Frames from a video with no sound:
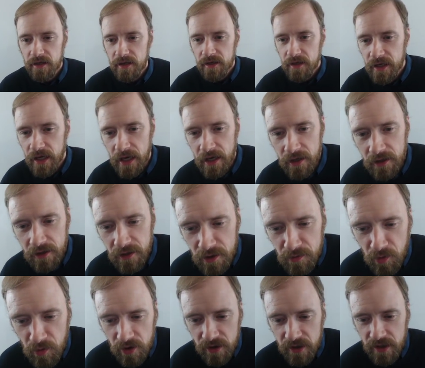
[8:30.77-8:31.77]
get a
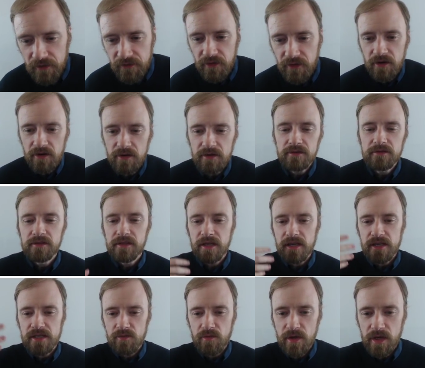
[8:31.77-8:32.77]
little more difficult
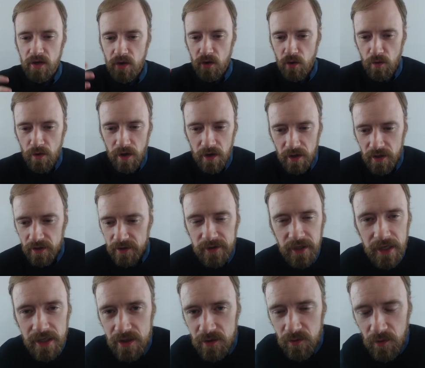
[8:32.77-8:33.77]
as we go on.
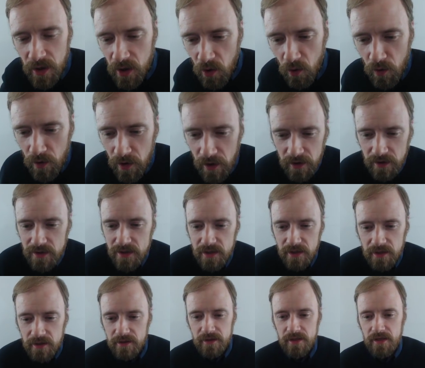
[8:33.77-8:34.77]
It's
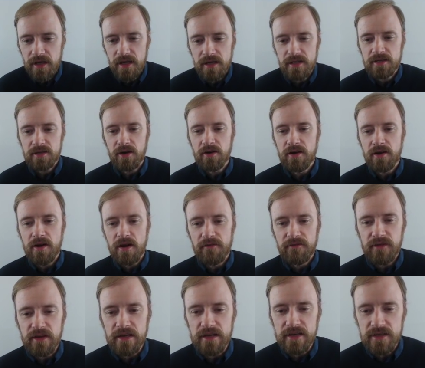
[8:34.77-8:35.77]
starting
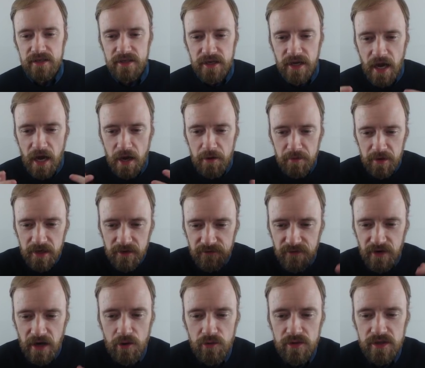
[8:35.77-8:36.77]
off easy. How many
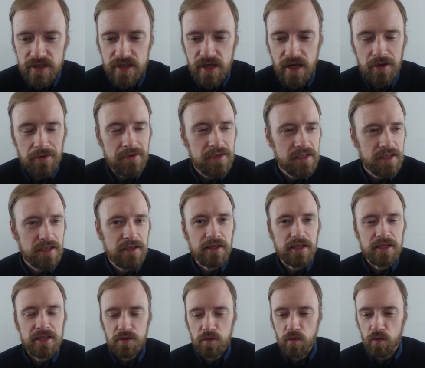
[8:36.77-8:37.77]
vowel sounds in
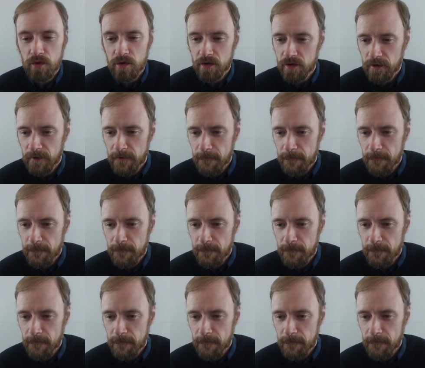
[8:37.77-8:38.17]
this word?